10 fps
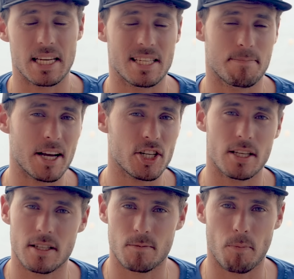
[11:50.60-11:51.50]

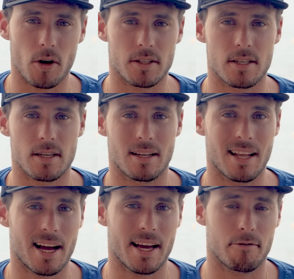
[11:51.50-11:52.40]
especially in spots
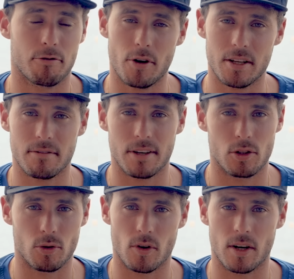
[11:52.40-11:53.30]
like
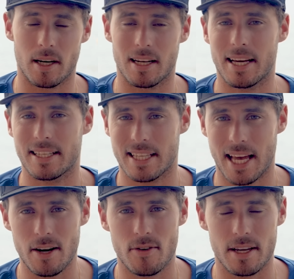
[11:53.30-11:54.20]
Fuerteventura, like
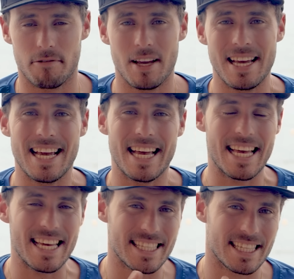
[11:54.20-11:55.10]
Tenerife,
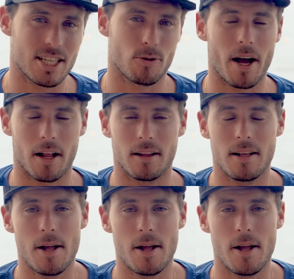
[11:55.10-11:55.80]
is the swell.